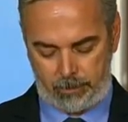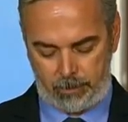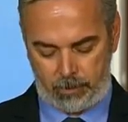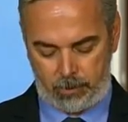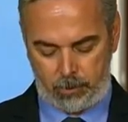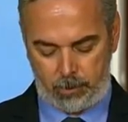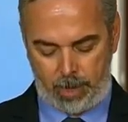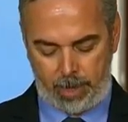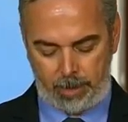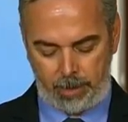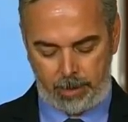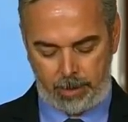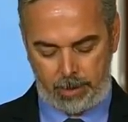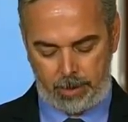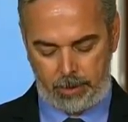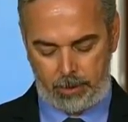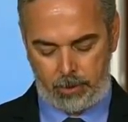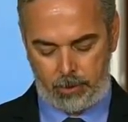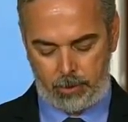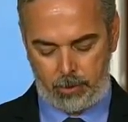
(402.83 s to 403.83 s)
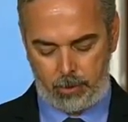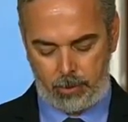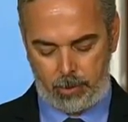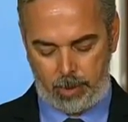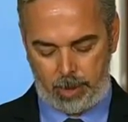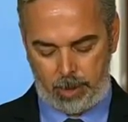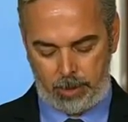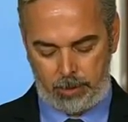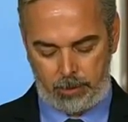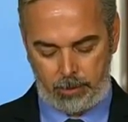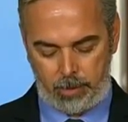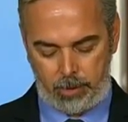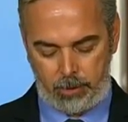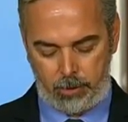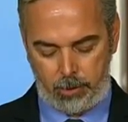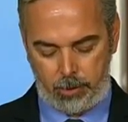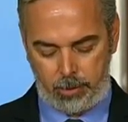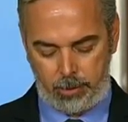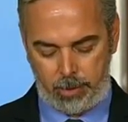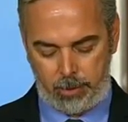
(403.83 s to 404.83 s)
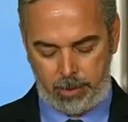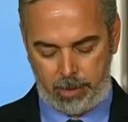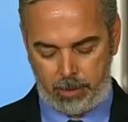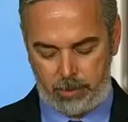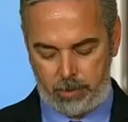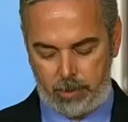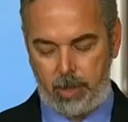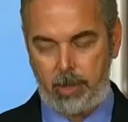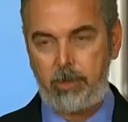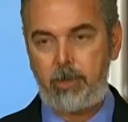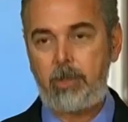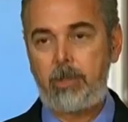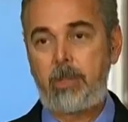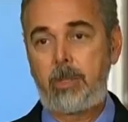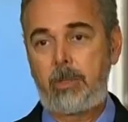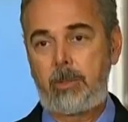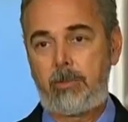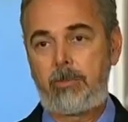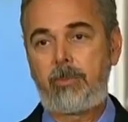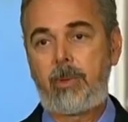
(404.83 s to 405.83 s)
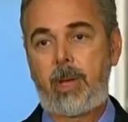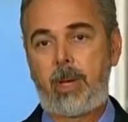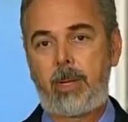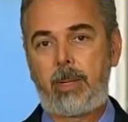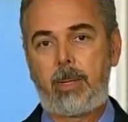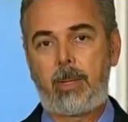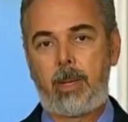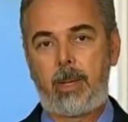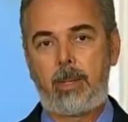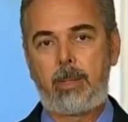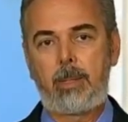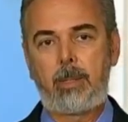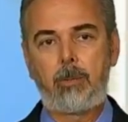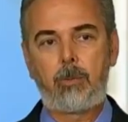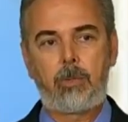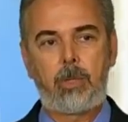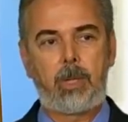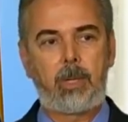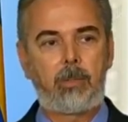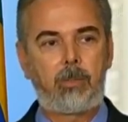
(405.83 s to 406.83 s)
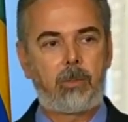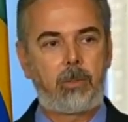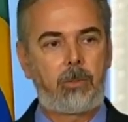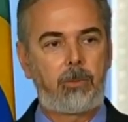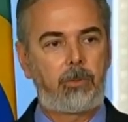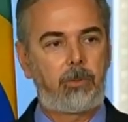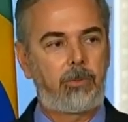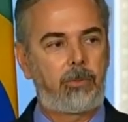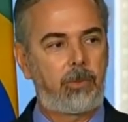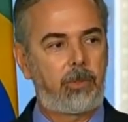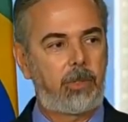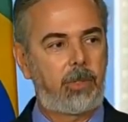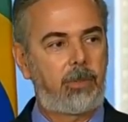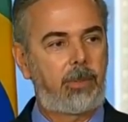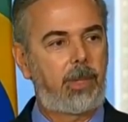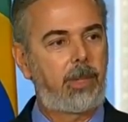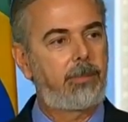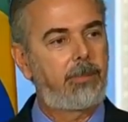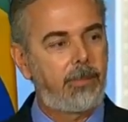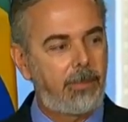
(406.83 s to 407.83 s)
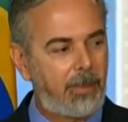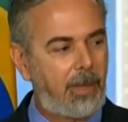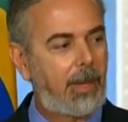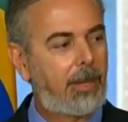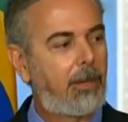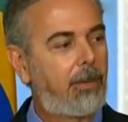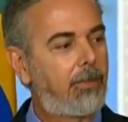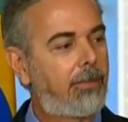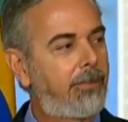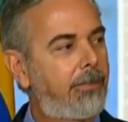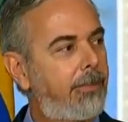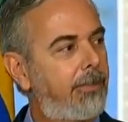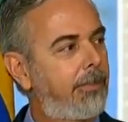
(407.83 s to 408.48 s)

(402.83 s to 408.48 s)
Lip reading: strength to resume the peace process and to find a negotiated solution for Syria. Thank you.